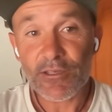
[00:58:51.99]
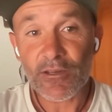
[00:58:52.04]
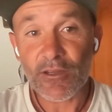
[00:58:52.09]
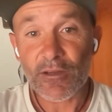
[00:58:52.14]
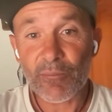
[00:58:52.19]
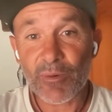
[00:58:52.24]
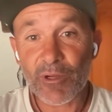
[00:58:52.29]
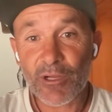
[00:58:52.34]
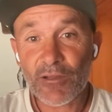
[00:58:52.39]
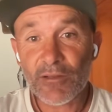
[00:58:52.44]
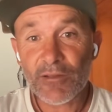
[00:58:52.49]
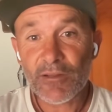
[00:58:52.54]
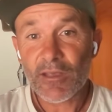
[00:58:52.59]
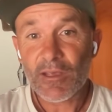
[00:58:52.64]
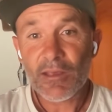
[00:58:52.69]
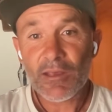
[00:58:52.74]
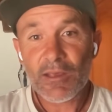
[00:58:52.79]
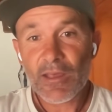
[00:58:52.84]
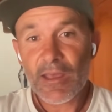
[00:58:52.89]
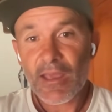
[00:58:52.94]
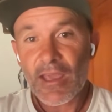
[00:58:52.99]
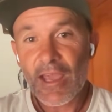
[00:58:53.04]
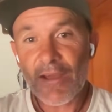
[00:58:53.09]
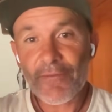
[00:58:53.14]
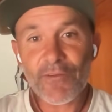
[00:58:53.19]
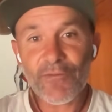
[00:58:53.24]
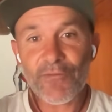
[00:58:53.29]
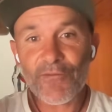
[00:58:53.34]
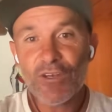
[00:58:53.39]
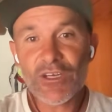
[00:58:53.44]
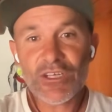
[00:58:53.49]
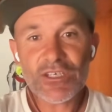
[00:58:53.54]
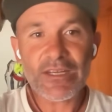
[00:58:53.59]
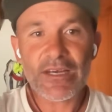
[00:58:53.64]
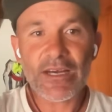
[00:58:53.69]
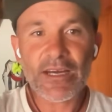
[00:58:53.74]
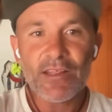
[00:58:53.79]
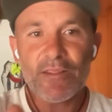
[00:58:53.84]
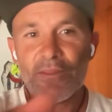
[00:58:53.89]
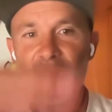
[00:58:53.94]
Have the finish
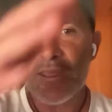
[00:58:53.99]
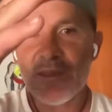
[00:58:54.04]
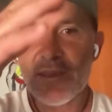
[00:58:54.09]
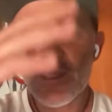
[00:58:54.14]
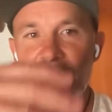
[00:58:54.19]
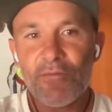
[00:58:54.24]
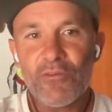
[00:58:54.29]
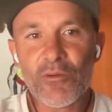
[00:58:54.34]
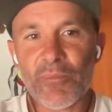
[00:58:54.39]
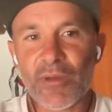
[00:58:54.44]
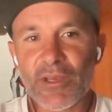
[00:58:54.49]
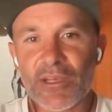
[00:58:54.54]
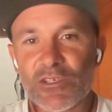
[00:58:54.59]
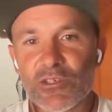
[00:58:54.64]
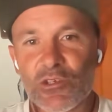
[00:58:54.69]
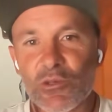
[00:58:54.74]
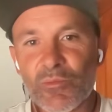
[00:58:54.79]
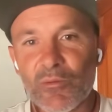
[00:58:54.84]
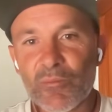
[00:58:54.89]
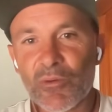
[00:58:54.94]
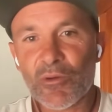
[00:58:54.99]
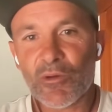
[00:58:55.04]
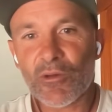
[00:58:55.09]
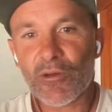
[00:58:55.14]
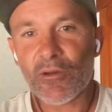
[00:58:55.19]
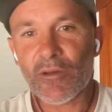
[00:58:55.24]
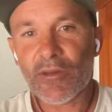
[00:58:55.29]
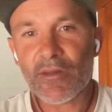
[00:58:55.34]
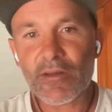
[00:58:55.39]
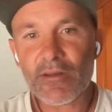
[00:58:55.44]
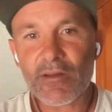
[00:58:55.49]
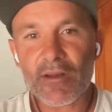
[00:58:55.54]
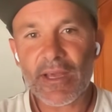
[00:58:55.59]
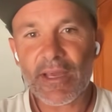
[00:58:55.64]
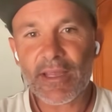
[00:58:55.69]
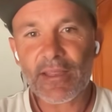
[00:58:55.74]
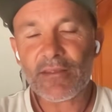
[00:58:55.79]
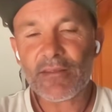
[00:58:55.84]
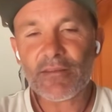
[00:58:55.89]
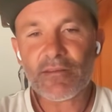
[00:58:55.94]
line and then have your big super booter and
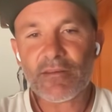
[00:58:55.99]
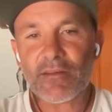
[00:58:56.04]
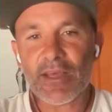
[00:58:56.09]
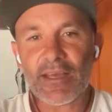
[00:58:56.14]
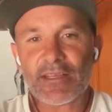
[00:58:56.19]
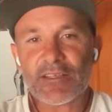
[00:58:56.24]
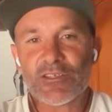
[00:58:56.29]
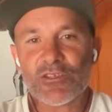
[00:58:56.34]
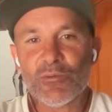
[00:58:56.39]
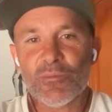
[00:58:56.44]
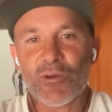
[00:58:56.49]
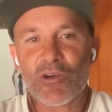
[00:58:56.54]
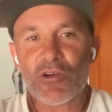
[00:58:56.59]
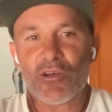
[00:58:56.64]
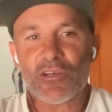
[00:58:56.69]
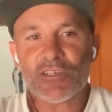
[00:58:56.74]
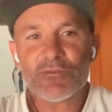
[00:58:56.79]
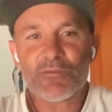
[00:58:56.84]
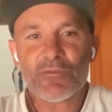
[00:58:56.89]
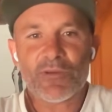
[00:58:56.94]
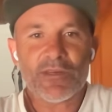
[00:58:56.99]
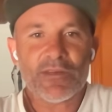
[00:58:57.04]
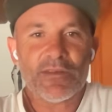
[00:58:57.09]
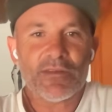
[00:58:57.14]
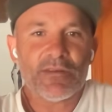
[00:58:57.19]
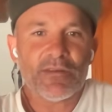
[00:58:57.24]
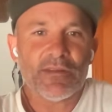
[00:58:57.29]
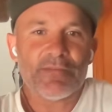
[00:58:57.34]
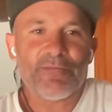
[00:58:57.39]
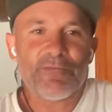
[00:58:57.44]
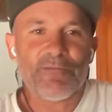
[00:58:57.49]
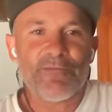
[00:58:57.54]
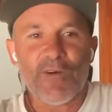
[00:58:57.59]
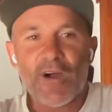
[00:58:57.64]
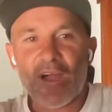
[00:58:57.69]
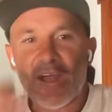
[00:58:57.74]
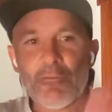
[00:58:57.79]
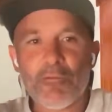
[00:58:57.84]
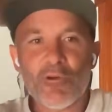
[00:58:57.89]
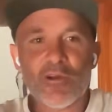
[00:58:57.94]
like Supercross when the
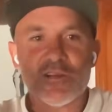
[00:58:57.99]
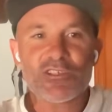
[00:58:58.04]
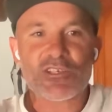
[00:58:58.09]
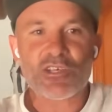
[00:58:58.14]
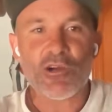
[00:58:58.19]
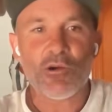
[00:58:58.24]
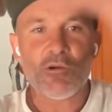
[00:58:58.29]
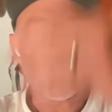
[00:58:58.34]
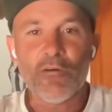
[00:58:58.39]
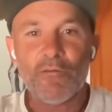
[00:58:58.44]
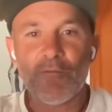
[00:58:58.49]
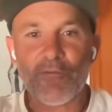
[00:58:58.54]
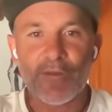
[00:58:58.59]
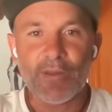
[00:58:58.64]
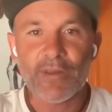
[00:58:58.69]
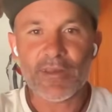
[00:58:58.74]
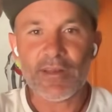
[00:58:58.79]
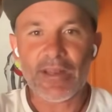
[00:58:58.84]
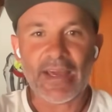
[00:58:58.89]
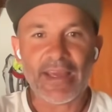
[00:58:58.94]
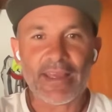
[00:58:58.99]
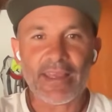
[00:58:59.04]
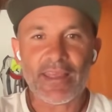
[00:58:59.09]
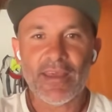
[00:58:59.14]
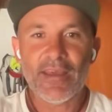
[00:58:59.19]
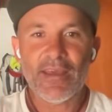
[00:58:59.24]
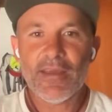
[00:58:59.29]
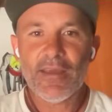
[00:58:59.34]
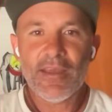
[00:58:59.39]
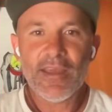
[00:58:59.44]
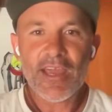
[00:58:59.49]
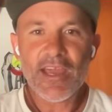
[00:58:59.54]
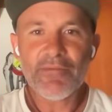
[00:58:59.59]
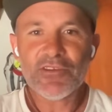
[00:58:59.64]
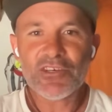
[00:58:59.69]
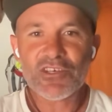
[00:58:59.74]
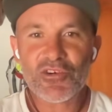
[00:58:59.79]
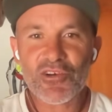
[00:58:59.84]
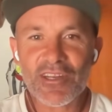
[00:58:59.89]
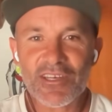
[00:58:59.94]
fireworks go off, and like have a
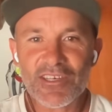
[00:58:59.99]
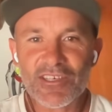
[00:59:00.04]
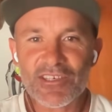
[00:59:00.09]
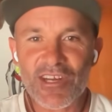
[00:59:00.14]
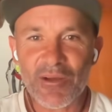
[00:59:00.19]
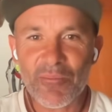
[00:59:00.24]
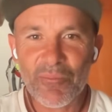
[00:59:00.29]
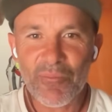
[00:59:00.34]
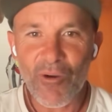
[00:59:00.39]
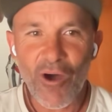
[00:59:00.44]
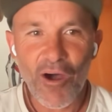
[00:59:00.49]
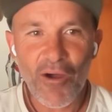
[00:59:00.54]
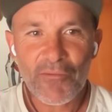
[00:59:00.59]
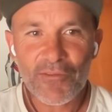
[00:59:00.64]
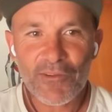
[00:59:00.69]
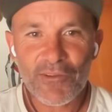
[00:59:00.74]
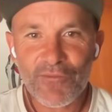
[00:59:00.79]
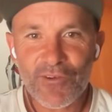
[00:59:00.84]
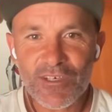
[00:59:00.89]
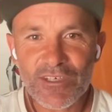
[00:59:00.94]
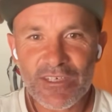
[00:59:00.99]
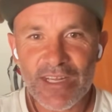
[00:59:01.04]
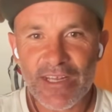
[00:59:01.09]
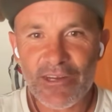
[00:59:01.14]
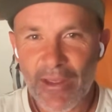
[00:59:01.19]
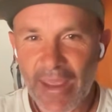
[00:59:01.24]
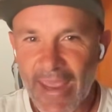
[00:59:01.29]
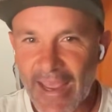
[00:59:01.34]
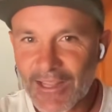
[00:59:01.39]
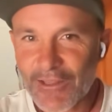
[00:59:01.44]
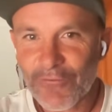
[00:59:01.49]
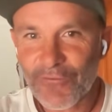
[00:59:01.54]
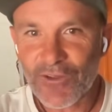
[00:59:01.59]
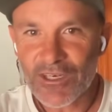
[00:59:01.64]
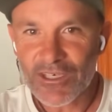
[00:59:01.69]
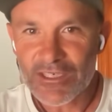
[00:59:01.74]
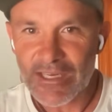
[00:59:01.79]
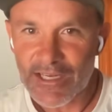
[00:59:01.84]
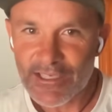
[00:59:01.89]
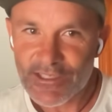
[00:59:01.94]
trick jump after the finish line or at the
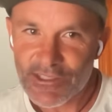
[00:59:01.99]
finish line.